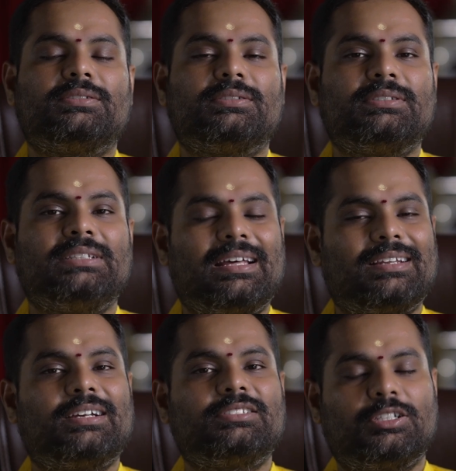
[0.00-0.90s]

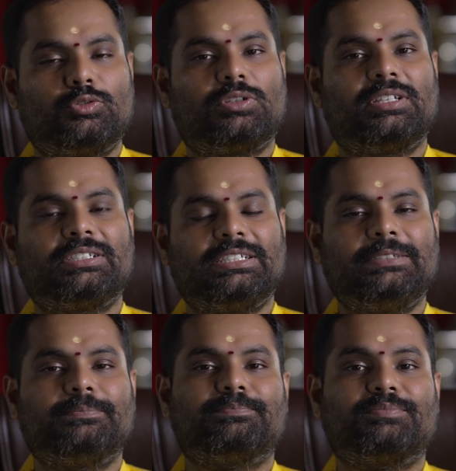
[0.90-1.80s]
Naraka Chaturdashi
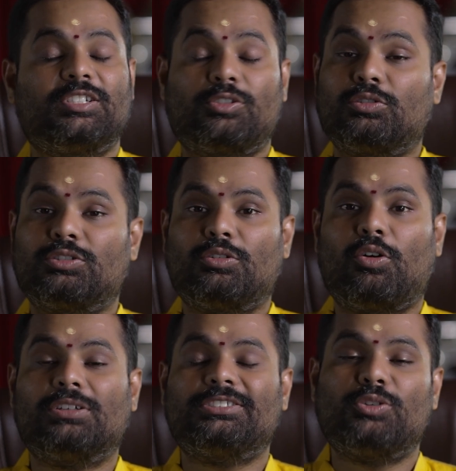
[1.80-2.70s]
is also
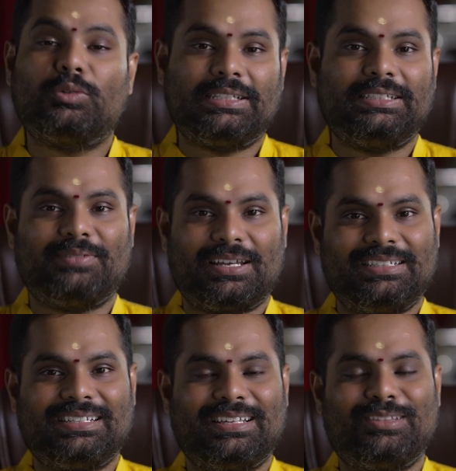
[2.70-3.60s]
called Choti Diwali
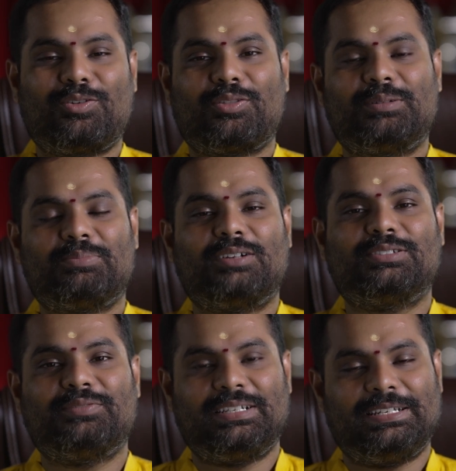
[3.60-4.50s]
in the northern parts
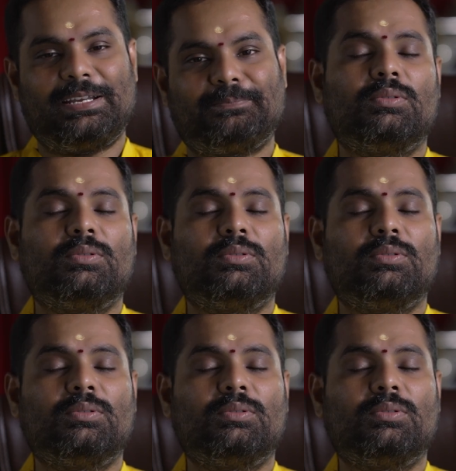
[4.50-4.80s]
of India.